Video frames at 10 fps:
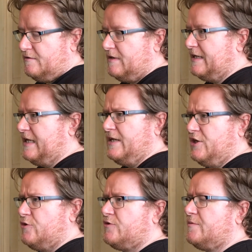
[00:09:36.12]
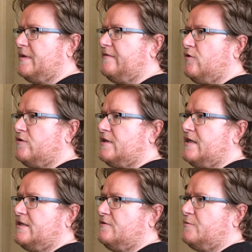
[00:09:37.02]
It didn't used to be those
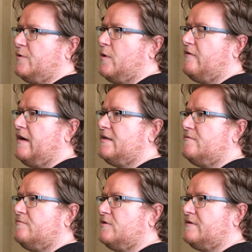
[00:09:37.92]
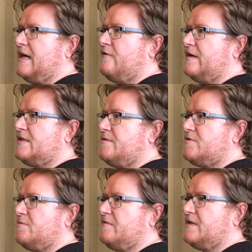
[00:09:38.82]
days. It used to be quite random, but now that
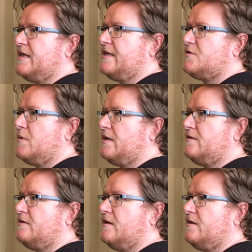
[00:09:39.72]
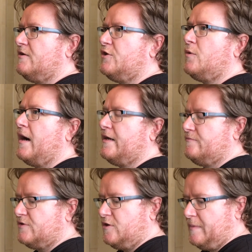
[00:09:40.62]
seems to be the dates when new
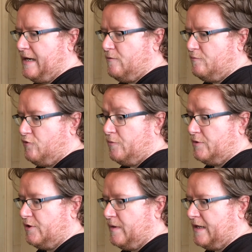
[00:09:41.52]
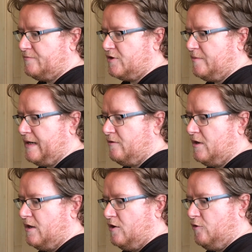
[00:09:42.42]
items come out, proper new items come out,
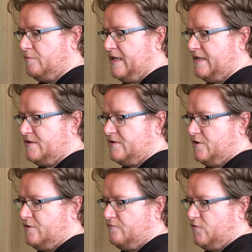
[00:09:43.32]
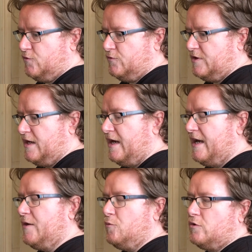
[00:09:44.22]
updates to certain rules.
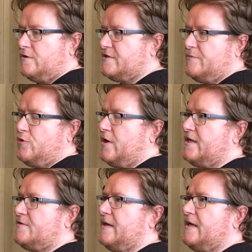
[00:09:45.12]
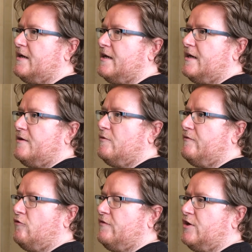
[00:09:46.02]
It wouldn't surprise me, with
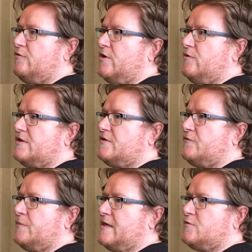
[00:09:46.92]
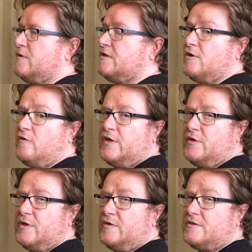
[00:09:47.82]
all the new units of Space Marines and all the
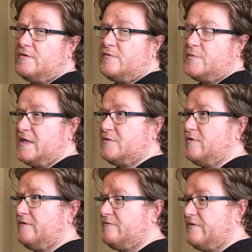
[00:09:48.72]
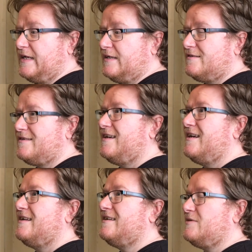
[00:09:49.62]
new units of Space Marine figures,
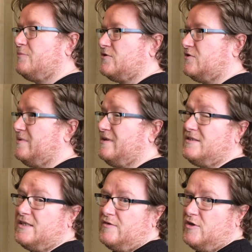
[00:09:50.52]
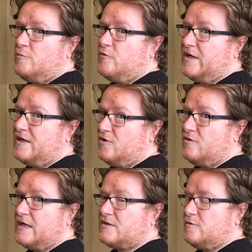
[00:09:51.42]
there's a possibility of a new Marine
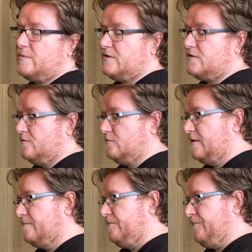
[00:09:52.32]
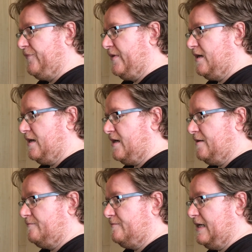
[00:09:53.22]
Codex coming soon.
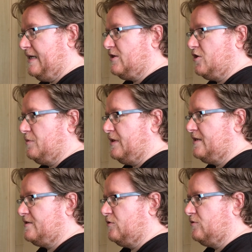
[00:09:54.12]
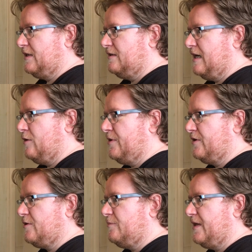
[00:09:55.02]
It is a couple of years old, and I'll be
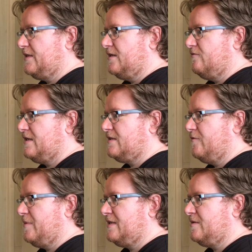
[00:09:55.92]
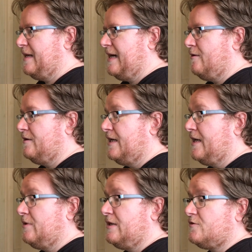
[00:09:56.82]
honest, compared to the rest of them, it is a bit out of
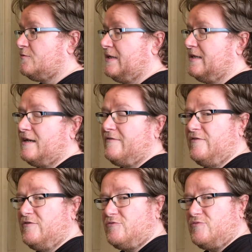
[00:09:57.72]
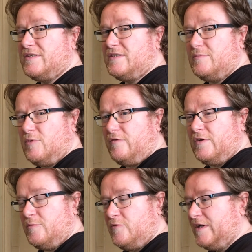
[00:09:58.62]
date, but it does mean that if you've just recently bought a
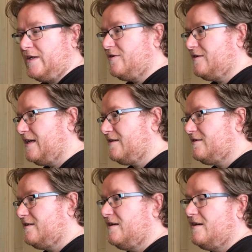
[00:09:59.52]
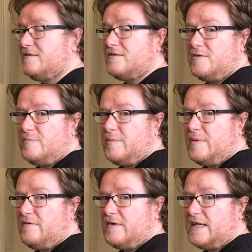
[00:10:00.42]
new Marine Codex, it's going to be a
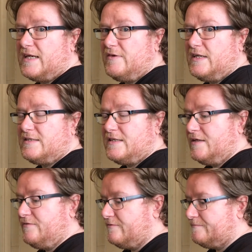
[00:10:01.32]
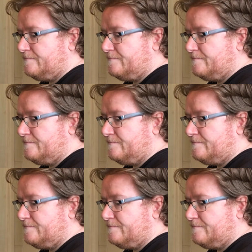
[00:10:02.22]
bit of a kicker in the teeth.